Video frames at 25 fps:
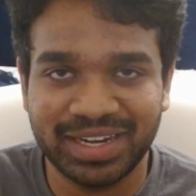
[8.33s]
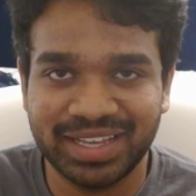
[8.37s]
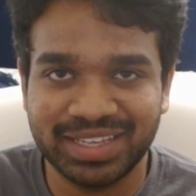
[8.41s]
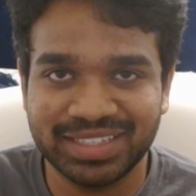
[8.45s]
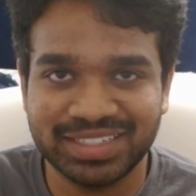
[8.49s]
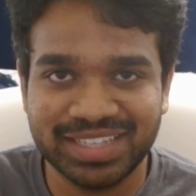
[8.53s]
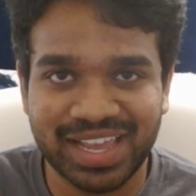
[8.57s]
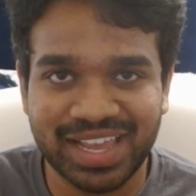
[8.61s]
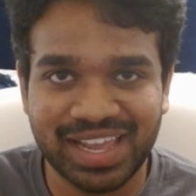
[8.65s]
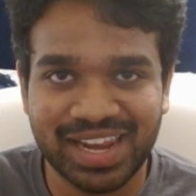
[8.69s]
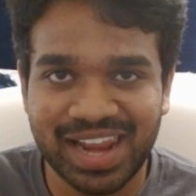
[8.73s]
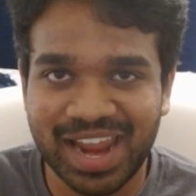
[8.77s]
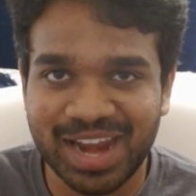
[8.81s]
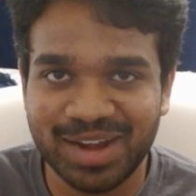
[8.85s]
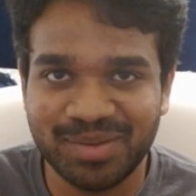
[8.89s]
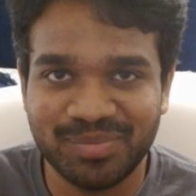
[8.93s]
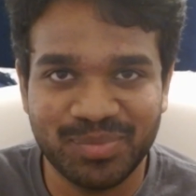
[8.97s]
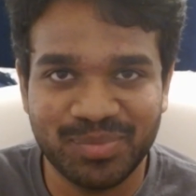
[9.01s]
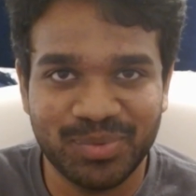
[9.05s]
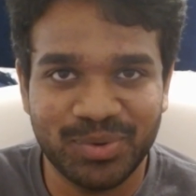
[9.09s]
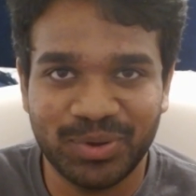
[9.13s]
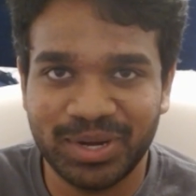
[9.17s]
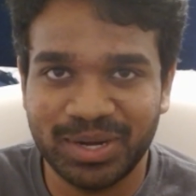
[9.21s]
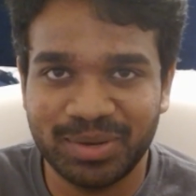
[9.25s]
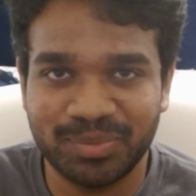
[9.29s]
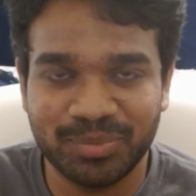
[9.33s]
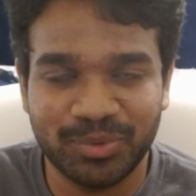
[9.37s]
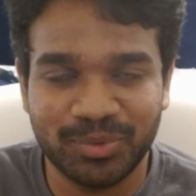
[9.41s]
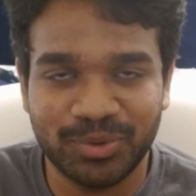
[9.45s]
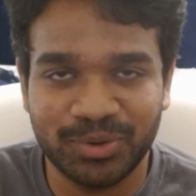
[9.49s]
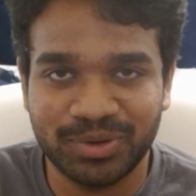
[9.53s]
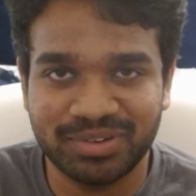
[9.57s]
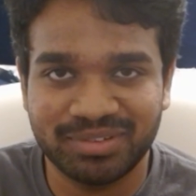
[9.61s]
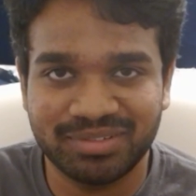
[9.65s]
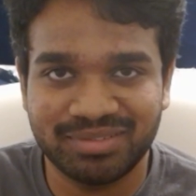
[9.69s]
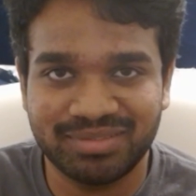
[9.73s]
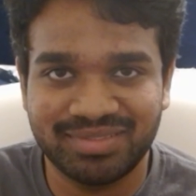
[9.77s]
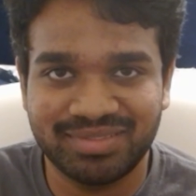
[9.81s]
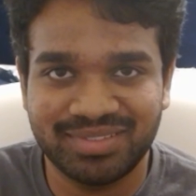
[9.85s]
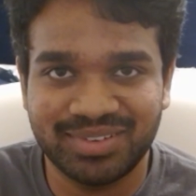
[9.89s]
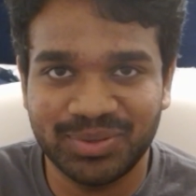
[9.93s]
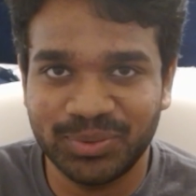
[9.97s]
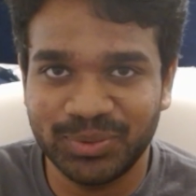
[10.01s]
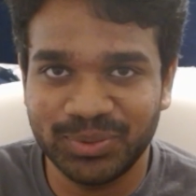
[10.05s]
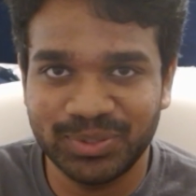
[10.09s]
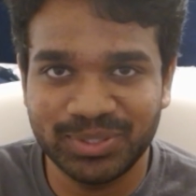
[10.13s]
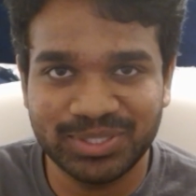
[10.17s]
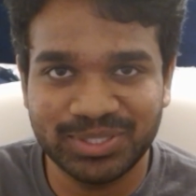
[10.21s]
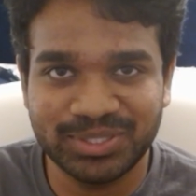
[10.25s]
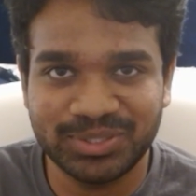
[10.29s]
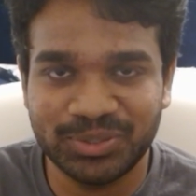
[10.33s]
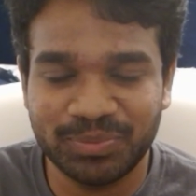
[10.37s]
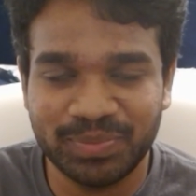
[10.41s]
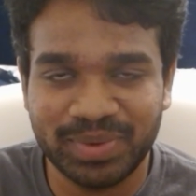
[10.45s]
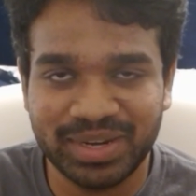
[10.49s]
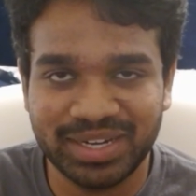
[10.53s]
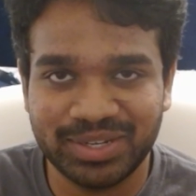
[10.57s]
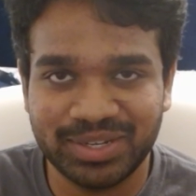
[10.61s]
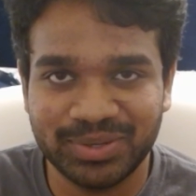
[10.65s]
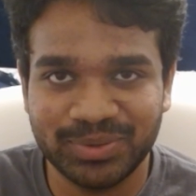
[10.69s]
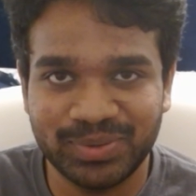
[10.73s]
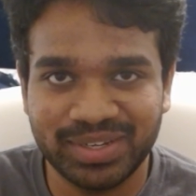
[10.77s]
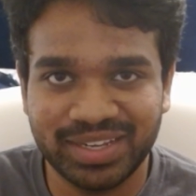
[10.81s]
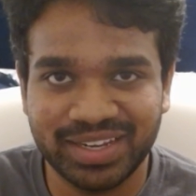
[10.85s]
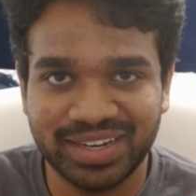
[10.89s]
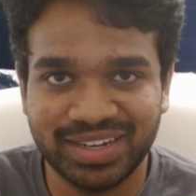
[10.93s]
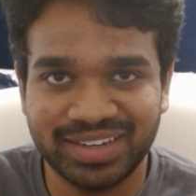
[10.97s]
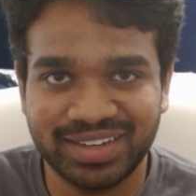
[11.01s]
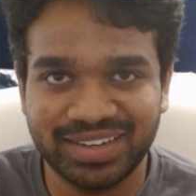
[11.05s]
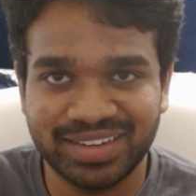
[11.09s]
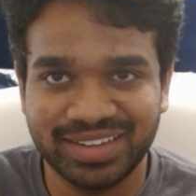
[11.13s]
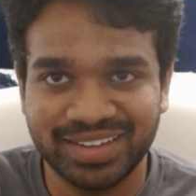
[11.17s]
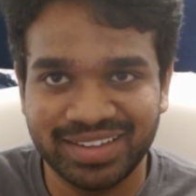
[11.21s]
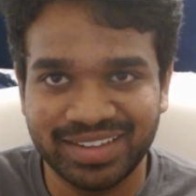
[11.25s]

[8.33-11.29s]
days I'll add more and more tools to my toolkit.